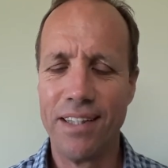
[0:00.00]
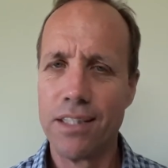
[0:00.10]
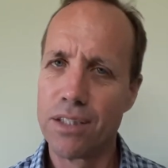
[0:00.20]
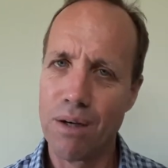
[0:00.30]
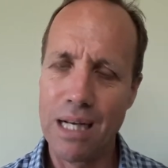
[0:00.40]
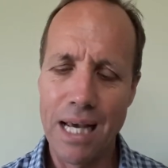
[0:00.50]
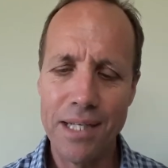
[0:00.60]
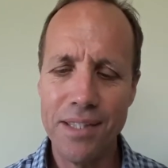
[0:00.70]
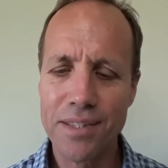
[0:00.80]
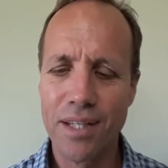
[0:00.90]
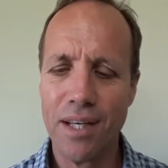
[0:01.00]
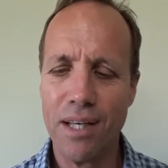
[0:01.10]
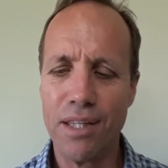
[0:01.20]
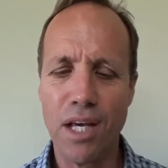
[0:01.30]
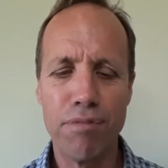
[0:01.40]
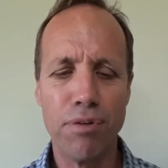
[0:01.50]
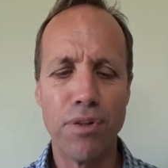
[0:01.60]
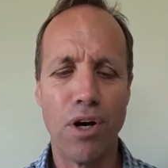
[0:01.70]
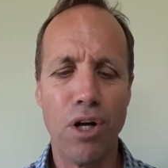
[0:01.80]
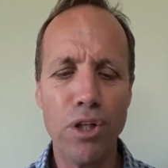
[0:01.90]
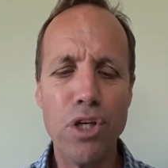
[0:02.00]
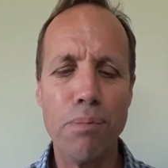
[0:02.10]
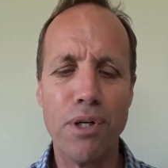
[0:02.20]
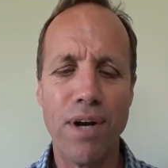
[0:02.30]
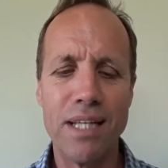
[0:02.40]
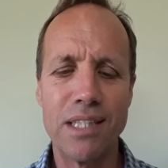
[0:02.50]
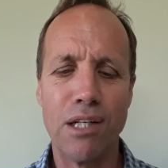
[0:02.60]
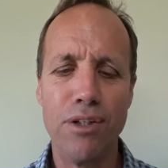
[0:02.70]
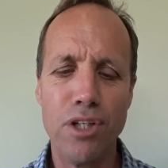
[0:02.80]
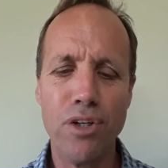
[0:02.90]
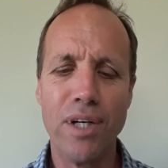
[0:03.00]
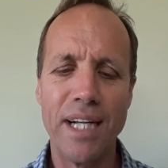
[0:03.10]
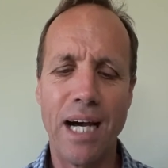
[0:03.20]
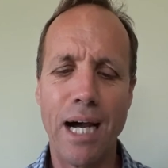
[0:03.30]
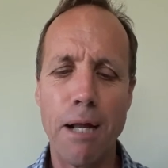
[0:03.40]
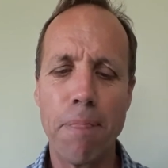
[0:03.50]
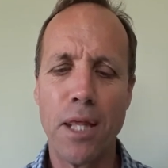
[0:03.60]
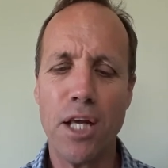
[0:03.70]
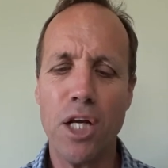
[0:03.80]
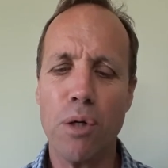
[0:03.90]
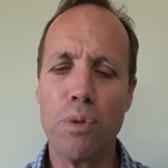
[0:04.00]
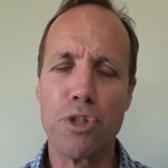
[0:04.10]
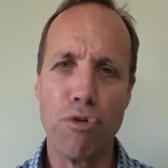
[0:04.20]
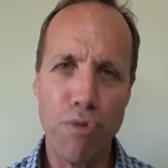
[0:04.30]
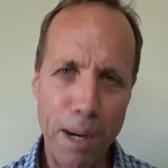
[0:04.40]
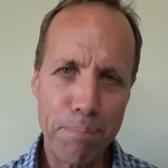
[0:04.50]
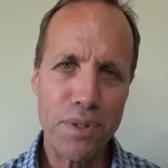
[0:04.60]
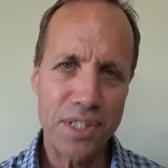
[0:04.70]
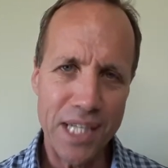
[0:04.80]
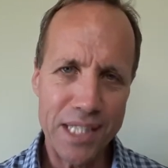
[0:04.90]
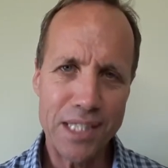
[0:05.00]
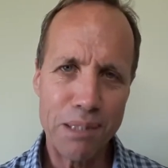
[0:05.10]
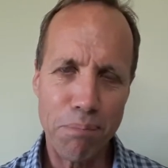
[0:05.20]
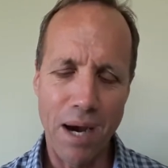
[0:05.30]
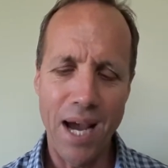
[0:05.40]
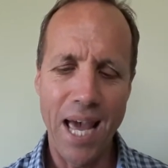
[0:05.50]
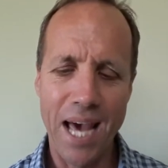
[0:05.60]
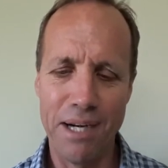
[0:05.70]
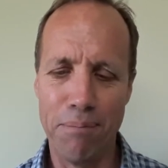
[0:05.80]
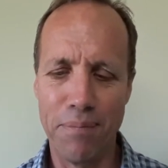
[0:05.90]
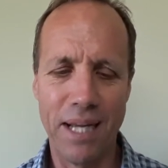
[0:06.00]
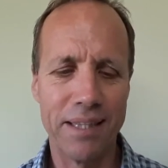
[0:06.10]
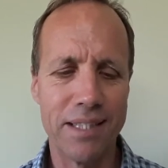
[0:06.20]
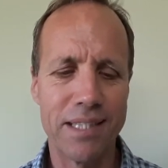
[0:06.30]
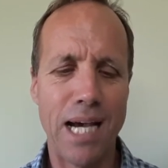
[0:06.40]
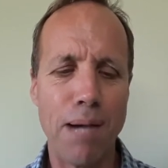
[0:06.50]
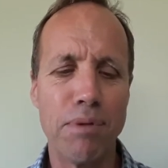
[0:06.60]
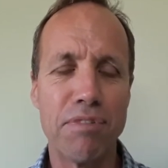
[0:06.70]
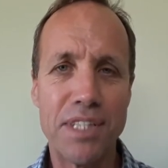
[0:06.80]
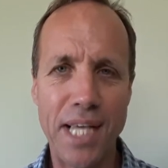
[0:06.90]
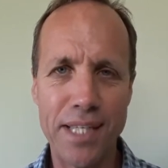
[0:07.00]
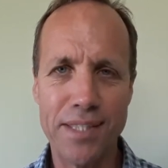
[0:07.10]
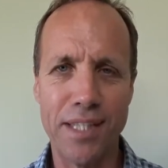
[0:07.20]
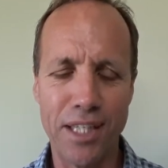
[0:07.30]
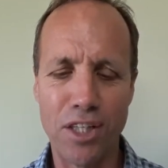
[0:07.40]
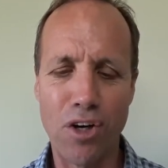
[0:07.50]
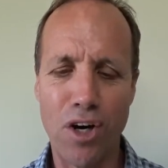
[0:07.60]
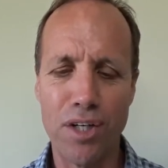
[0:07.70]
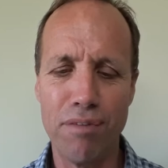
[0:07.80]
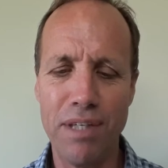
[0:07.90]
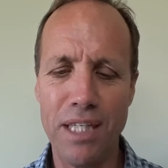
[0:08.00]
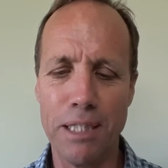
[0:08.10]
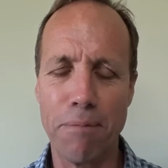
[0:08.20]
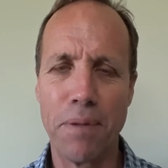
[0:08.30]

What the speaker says: Sorry, ladies. Therefore, the whole human race, including you and I, was represented by Adam at the time of testing in the Garden of Eden.